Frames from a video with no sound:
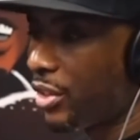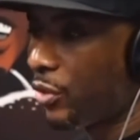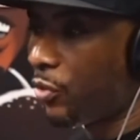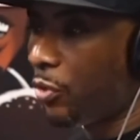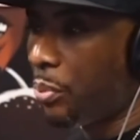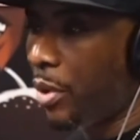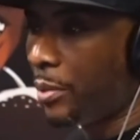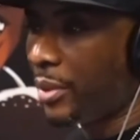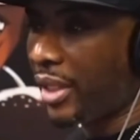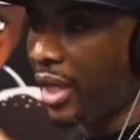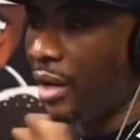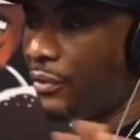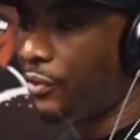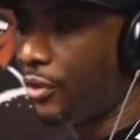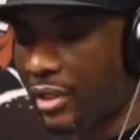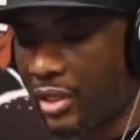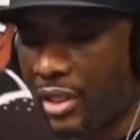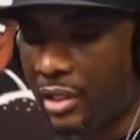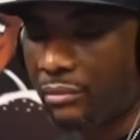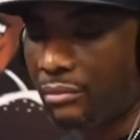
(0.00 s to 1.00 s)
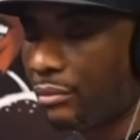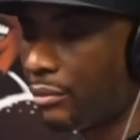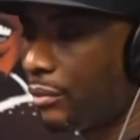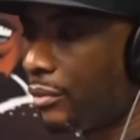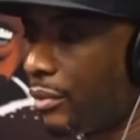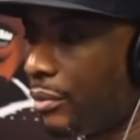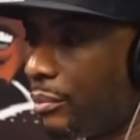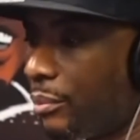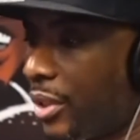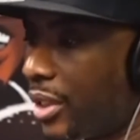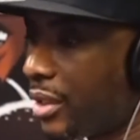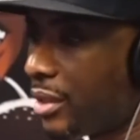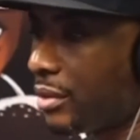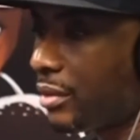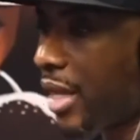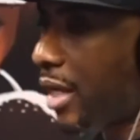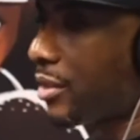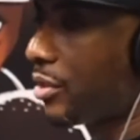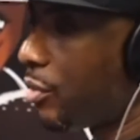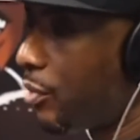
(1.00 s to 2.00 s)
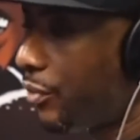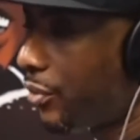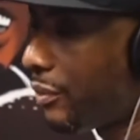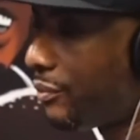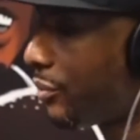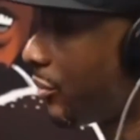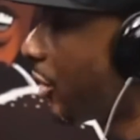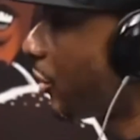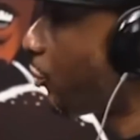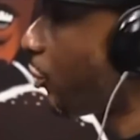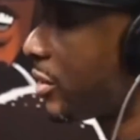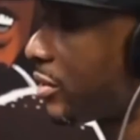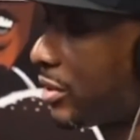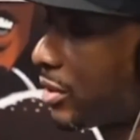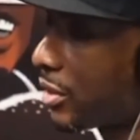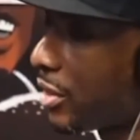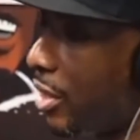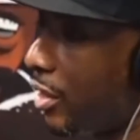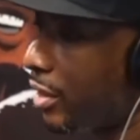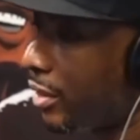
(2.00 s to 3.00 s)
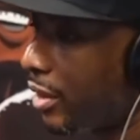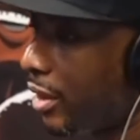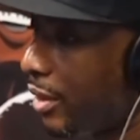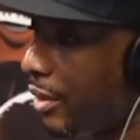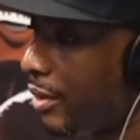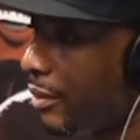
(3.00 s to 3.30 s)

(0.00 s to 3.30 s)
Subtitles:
public ever again because that's over. The trust is gone.